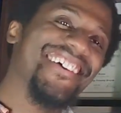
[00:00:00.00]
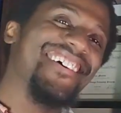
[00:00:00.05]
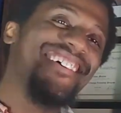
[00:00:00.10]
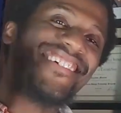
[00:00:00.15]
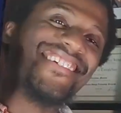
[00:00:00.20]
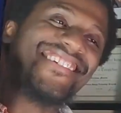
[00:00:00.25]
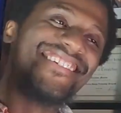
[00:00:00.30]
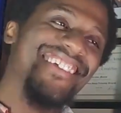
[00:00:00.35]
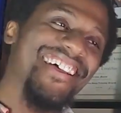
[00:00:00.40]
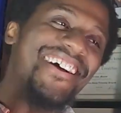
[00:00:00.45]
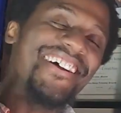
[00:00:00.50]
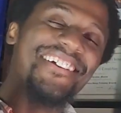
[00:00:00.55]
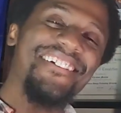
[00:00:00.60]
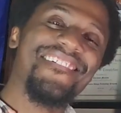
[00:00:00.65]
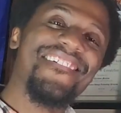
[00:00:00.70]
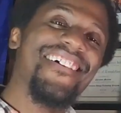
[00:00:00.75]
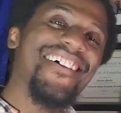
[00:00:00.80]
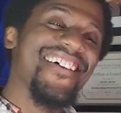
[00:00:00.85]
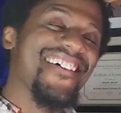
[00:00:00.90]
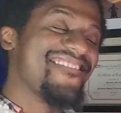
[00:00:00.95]
So,
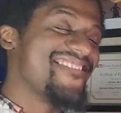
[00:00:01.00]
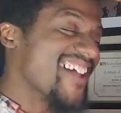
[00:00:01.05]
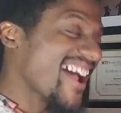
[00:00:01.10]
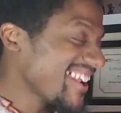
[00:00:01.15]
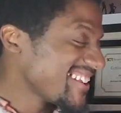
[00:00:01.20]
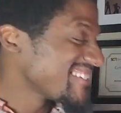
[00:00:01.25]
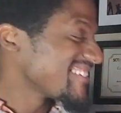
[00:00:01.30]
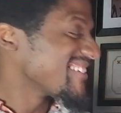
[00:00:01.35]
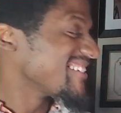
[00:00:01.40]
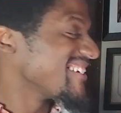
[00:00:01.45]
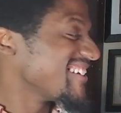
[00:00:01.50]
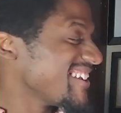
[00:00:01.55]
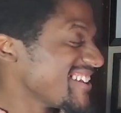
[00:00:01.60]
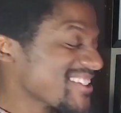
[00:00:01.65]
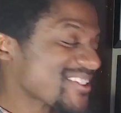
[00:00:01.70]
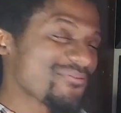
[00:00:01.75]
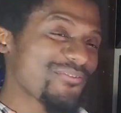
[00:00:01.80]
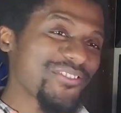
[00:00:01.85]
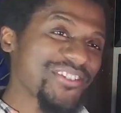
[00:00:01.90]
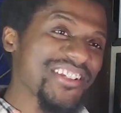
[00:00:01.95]
that
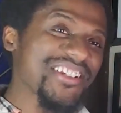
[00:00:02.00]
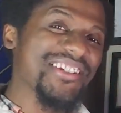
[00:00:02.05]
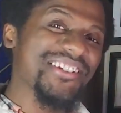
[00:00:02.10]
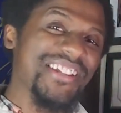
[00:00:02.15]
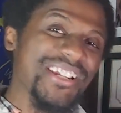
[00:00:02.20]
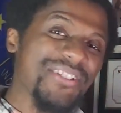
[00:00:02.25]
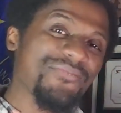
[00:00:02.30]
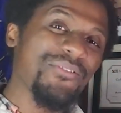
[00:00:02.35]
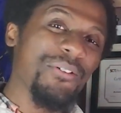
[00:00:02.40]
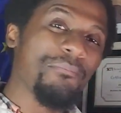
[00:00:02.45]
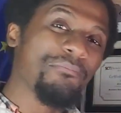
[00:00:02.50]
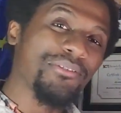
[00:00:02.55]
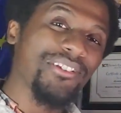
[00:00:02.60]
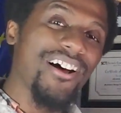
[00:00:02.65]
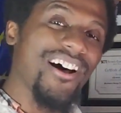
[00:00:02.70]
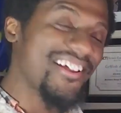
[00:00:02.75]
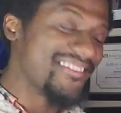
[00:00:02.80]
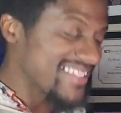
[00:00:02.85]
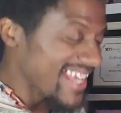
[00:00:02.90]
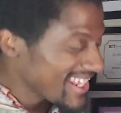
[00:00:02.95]
is for the 6 Foot
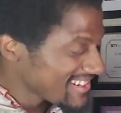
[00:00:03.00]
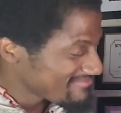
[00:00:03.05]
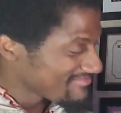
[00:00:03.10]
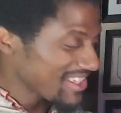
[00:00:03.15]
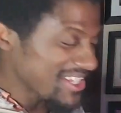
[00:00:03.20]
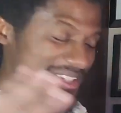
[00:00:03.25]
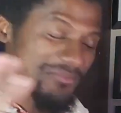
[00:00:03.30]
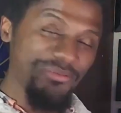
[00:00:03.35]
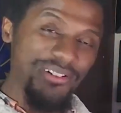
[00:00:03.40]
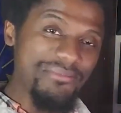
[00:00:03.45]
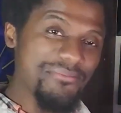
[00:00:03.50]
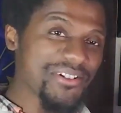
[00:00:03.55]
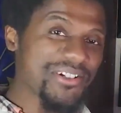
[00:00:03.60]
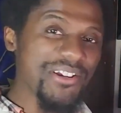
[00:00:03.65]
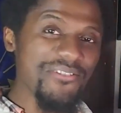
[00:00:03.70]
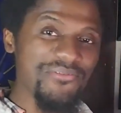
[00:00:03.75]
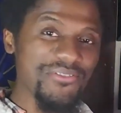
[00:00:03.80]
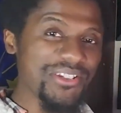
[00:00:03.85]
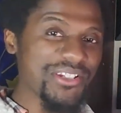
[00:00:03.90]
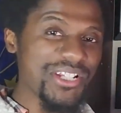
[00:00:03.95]
Blonde. That's pretty much
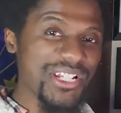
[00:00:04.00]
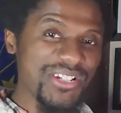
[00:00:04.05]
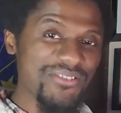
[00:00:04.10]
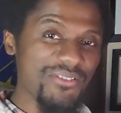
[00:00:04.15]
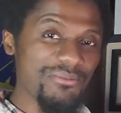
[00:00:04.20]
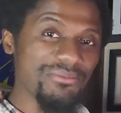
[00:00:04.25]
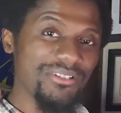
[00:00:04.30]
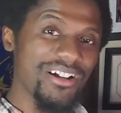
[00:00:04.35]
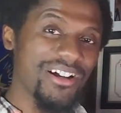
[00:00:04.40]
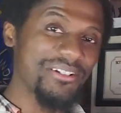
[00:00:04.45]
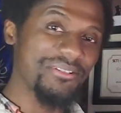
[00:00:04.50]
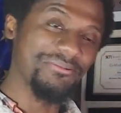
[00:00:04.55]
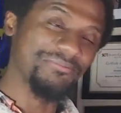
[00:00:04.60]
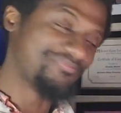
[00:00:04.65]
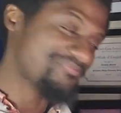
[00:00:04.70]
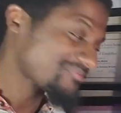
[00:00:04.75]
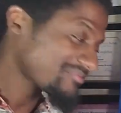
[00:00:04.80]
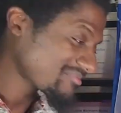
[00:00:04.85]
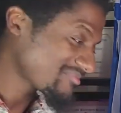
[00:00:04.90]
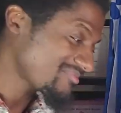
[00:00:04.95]
it for the 6 Foot Blonde.
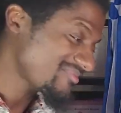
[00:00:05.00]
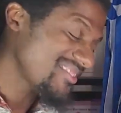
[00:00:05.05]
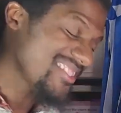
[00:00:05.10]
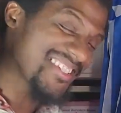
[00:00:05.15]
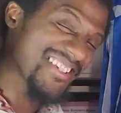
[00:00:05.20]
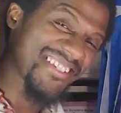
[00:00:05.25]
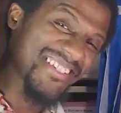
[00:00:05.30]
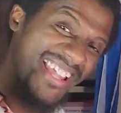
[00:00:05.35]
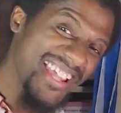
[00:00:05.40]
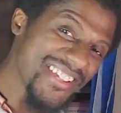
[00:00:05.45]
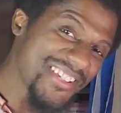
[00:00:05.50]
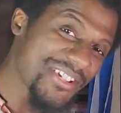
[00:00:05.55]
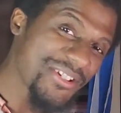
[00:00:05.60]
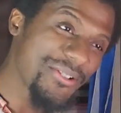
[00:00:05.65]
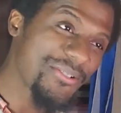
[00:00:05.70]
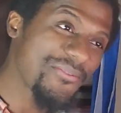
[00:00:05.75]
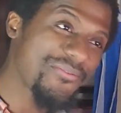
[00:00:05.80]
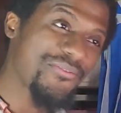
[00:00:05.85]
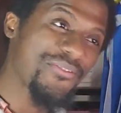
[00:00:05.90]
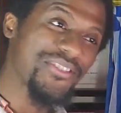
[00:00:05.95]
Stay
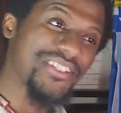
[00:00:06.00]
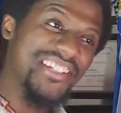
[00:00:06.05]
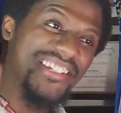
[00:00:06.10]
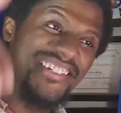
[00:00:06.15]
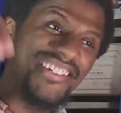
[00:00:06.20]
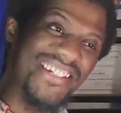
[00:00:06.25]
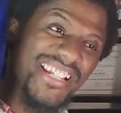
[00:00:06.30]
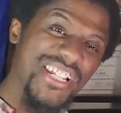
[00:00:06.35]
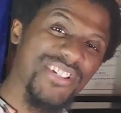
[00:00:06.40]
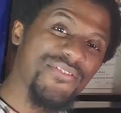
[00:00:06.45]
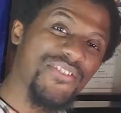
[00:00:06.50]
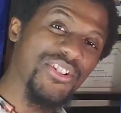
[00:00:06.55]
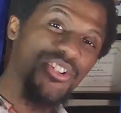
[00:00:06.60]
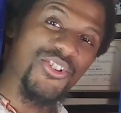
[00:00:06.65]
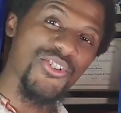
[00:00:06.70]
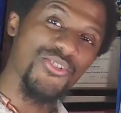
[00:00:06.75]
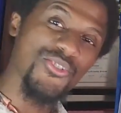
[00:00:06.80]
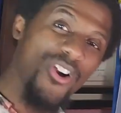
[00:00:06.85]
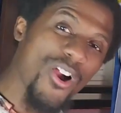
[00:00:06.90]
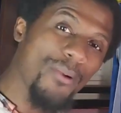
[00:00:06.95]
tuned for the 6 Foot
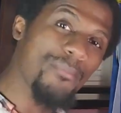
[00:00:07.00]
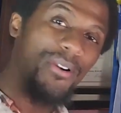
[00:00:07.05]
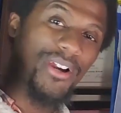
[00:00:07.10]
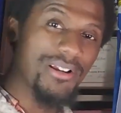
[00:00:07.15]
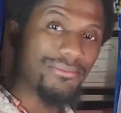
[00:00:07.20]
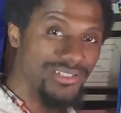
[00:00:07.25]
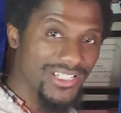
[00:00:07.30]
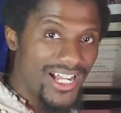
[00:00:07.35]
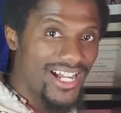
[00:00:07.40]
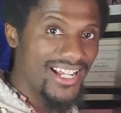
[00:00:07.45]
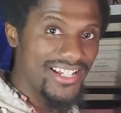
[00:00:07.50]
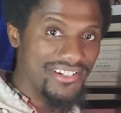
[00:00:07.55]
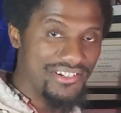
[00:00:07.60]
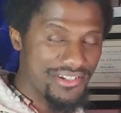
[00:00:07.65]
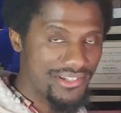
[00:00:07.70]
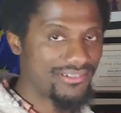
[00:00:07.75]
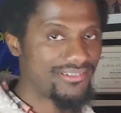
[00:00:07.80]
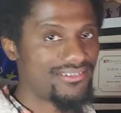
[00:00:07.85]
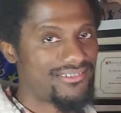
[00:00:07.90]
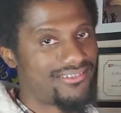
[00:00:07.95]
Strawberry Blonde.
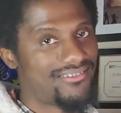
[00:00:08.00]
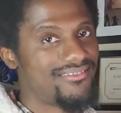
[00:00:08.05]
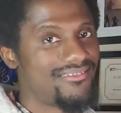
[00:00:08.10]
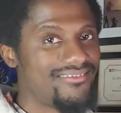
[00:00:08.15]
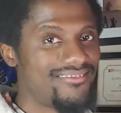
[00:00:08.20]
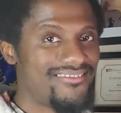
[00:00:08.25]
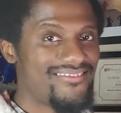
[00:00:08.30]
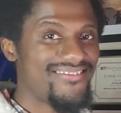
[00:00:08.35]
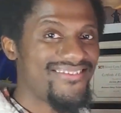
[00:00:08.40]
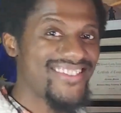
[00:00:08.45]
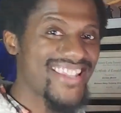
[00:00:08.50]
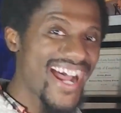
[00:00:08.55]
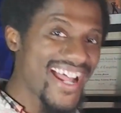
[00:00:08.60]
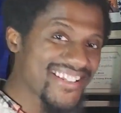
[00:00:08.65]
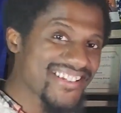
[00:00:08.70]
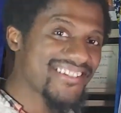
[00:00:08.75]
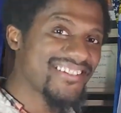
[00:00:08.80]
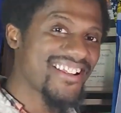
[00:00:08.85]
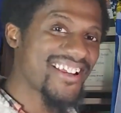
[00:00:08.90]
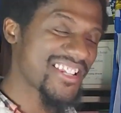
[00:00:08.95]

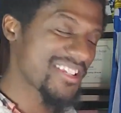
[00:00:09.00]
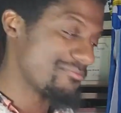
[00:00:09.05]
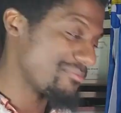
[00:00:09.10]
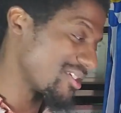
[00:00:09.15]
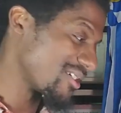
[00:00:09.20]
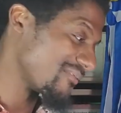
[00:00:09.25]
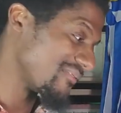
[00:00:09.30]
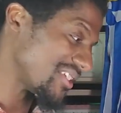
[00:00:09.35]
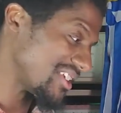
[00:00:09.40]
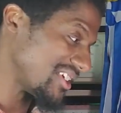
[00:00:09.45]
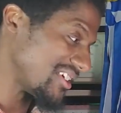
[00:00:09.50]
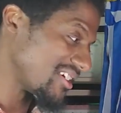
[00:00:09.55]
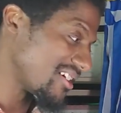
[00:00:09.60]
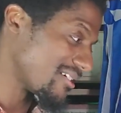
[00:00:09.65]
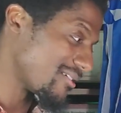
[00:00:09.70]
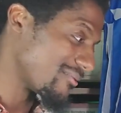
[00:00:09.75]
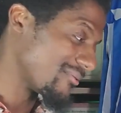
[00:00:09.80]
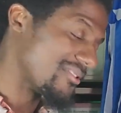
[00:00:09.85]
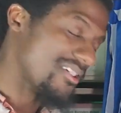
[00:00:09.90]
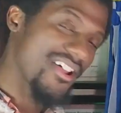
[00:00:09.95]
That's the next beer
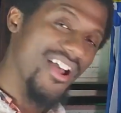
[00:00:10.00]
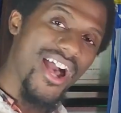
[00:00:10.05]
video.